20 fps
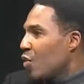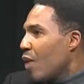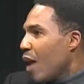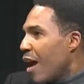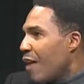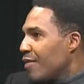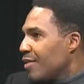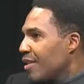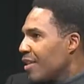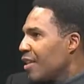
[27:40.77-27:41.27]

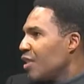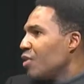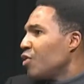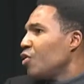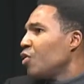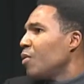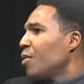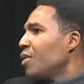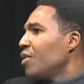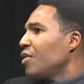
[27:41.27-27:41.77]
obviously
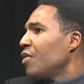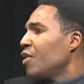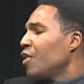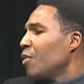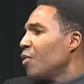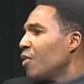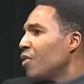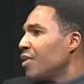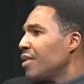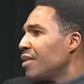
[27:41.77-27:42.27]
contribute to the
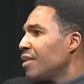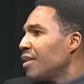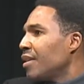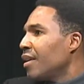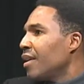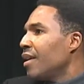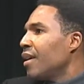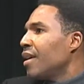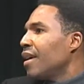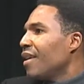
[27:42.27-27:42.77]
community
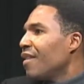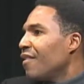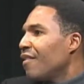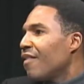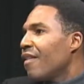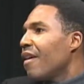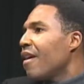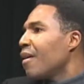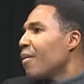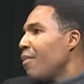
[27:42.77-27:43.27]
in a
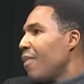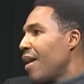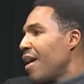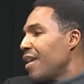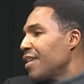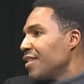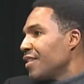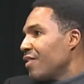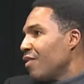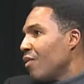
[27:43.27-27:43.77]
very
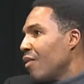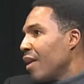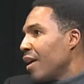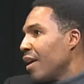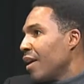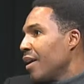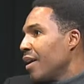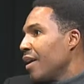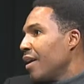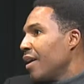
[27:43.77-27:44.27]
positive
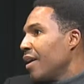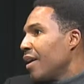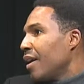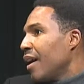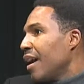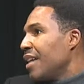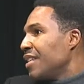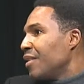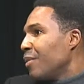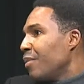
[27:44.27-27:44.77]
way
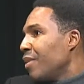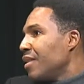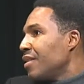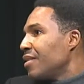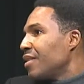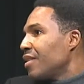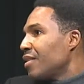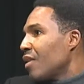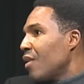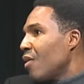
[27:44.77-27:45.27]
as a
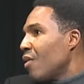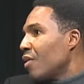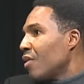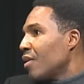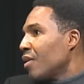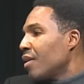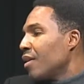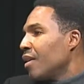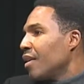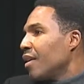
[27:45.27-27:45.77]
business
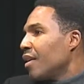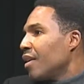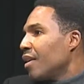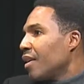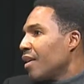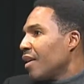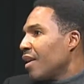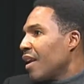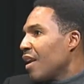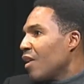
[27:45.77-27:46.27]
owner,
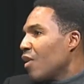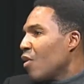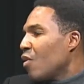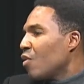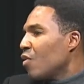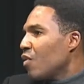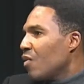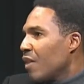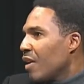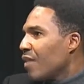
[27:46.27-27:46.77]
and I know
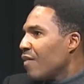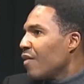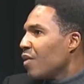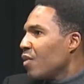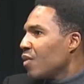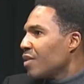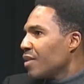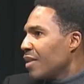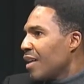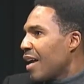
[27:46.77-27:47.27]
you've
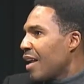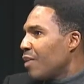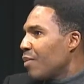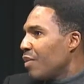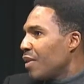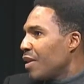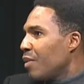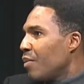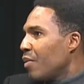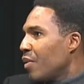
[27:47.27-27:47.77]
influenced a lot of
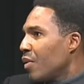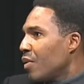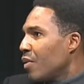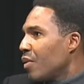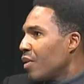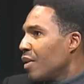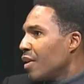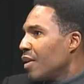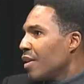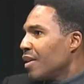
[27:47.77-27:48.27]
people
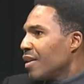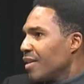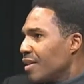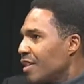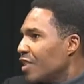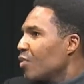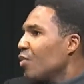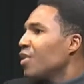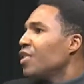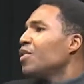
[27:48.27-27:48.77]

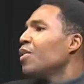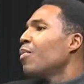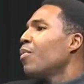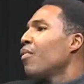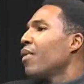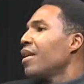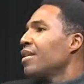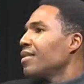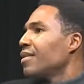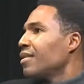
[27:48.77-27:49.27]
just with your
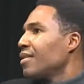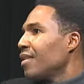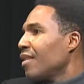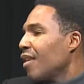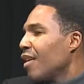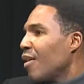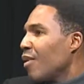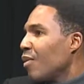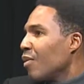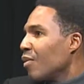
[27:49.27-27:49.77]
presence
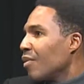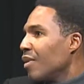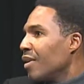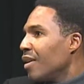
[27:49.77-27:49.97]
alone.